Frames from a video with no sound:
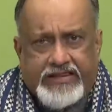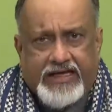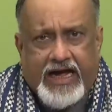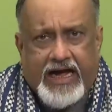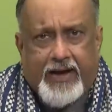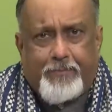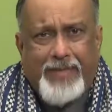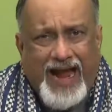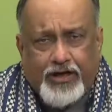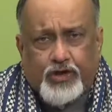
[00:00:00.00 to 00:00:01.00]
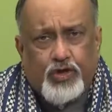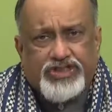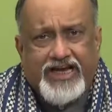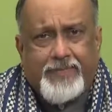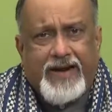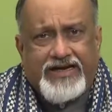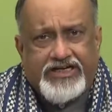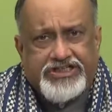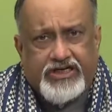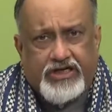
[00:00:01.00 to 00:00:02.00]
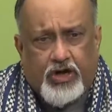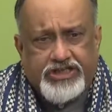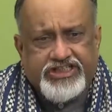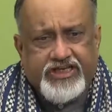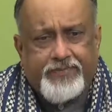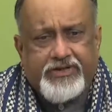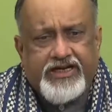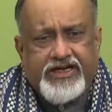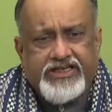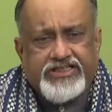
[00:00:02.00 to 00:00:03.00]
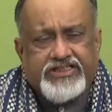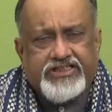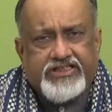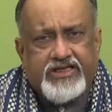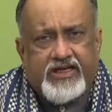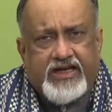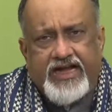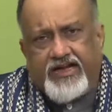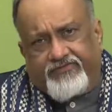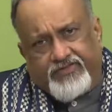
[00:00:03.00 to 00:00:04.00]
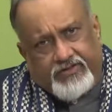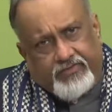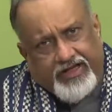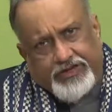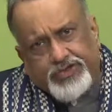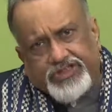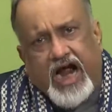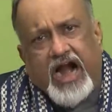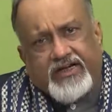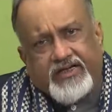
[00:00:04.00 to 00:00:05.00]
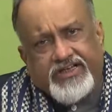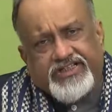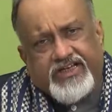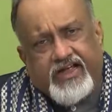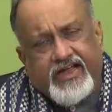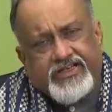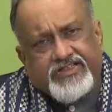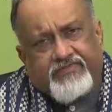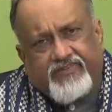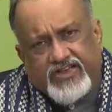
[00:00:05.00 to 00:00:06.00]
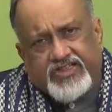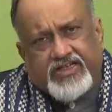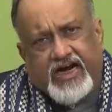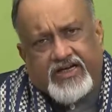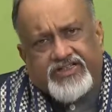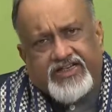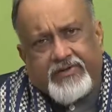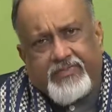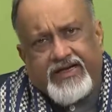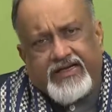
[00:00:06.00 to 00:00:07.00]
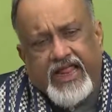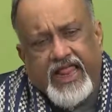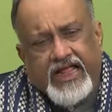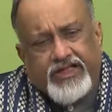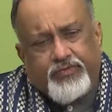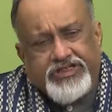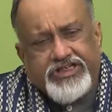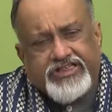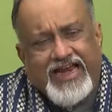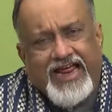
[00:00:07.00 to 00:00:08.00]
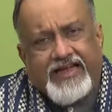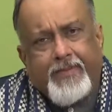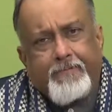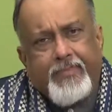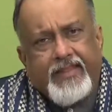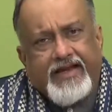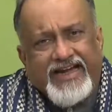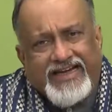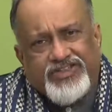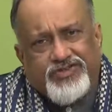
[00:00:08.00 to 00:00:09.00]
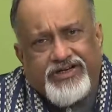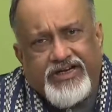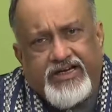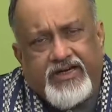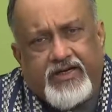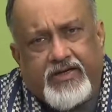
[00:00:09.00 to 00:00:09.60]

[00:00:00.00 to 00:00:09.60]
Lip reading: The macro segmentation concept is kind of where you start. It's the first cut segment, which is like industry,